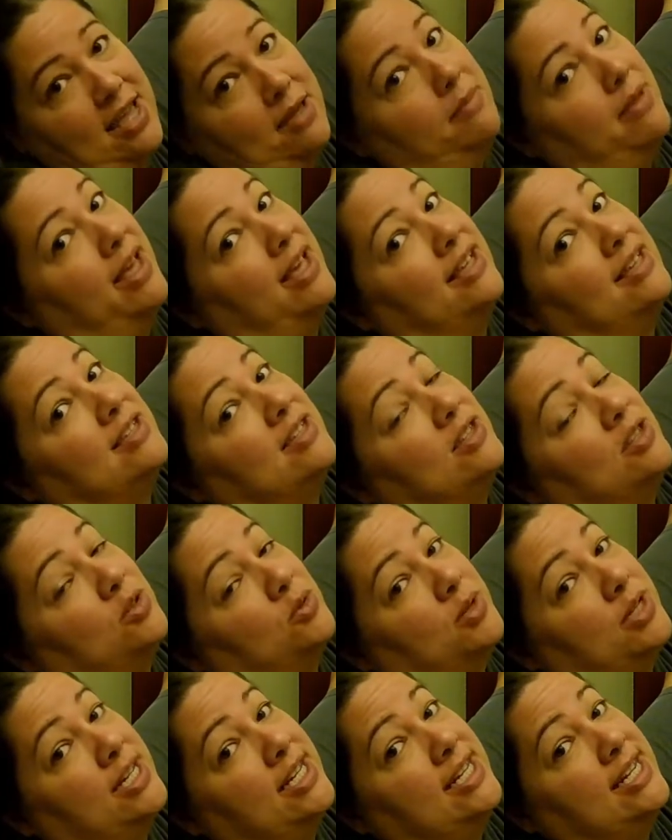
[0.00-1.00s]
makes
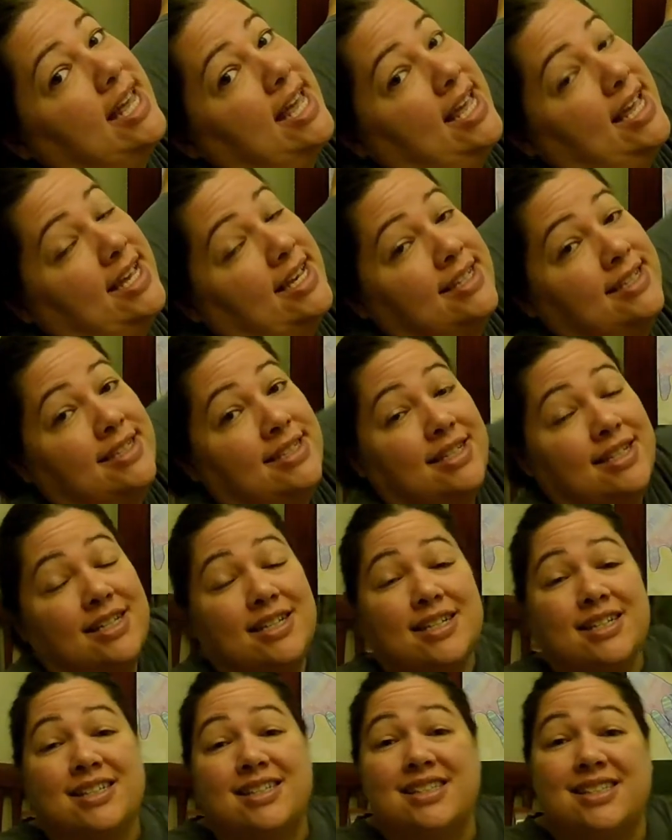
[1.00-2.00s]
3 days
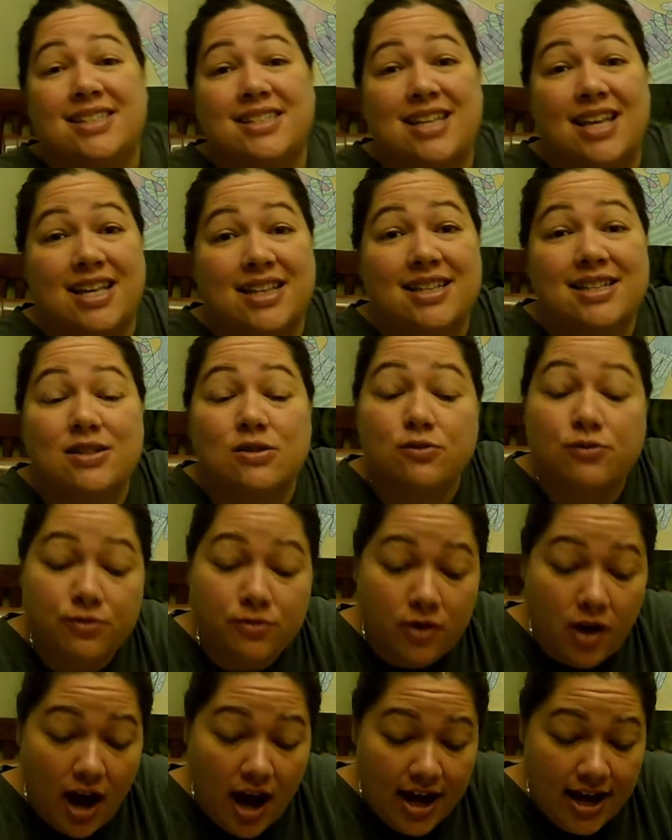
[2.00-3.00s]
since
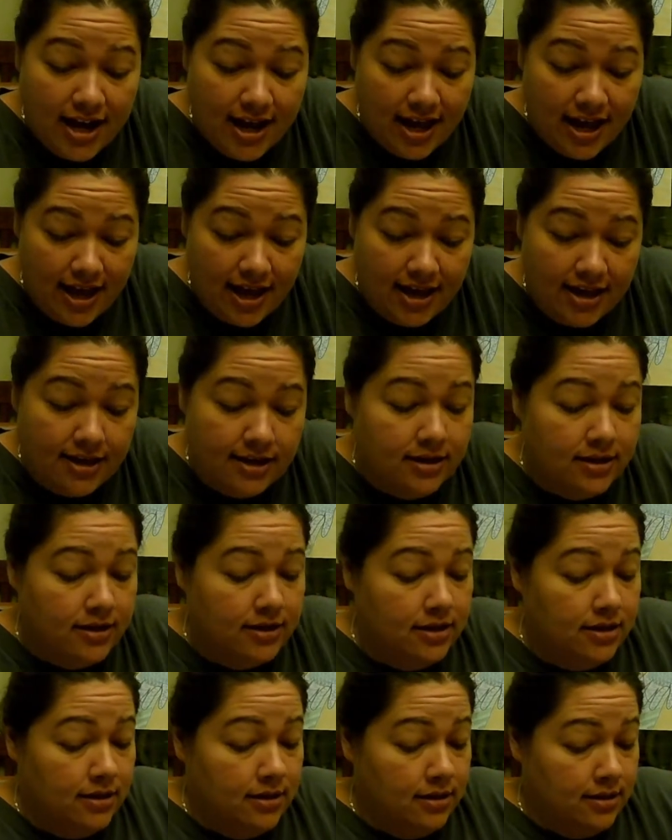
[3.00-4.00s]
Friday.
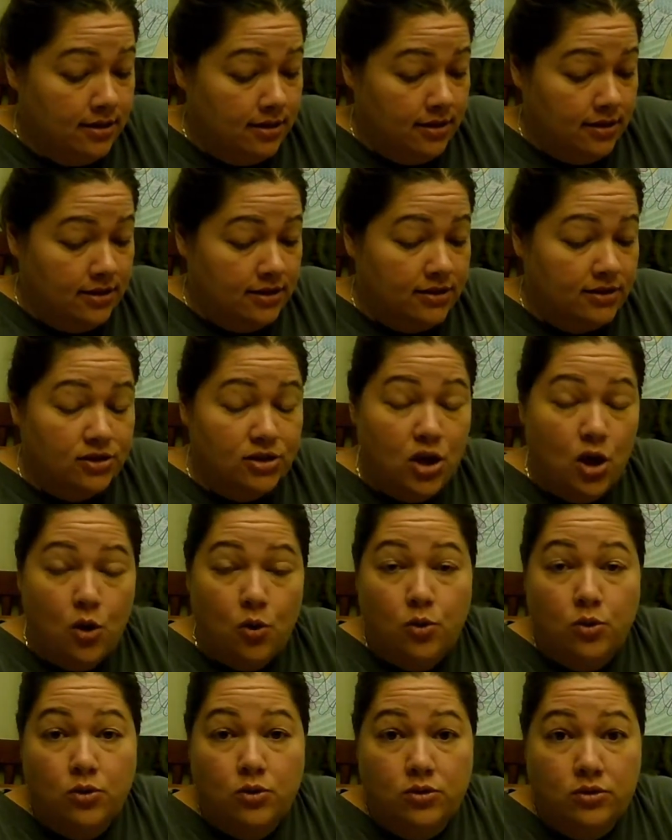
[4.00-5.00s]
So
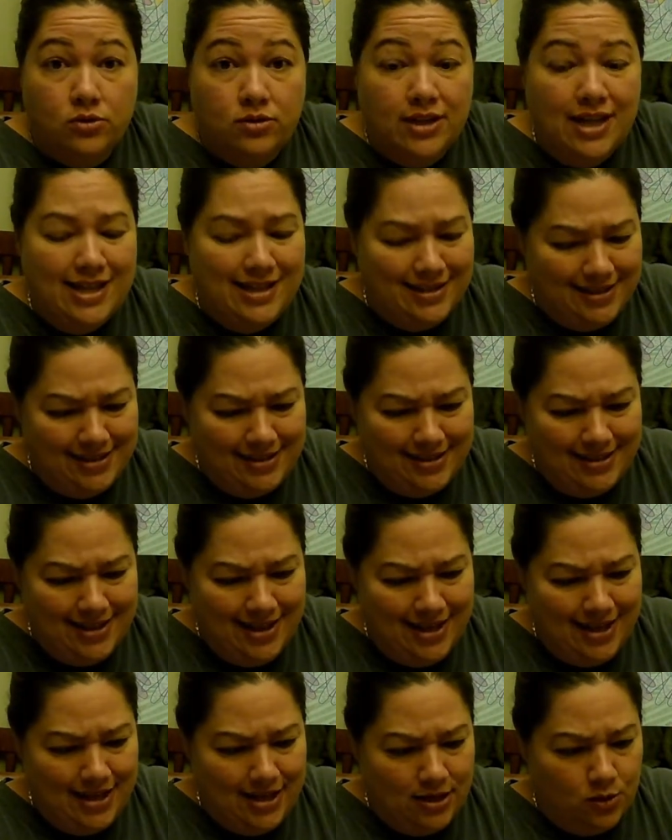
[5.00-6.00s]
let's see
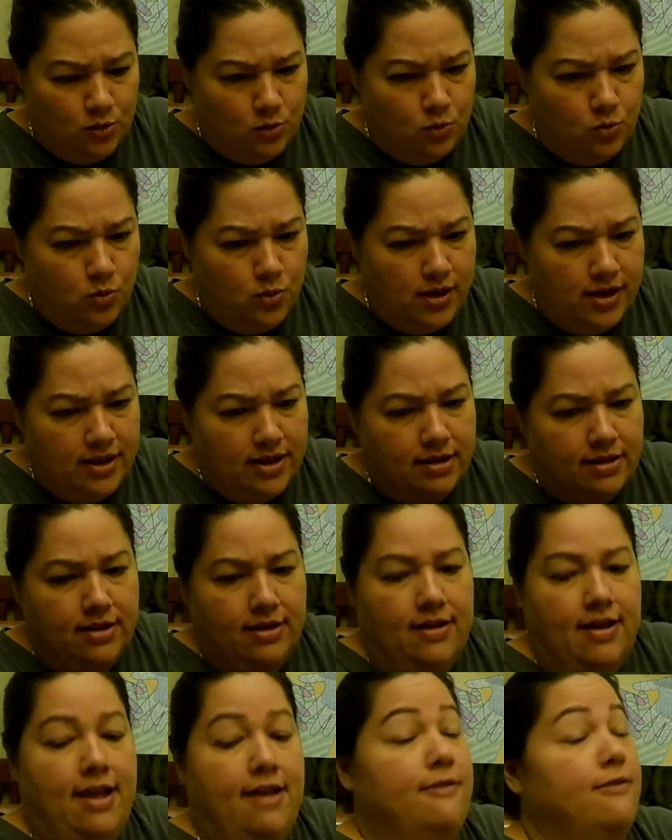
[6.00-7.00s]
here. If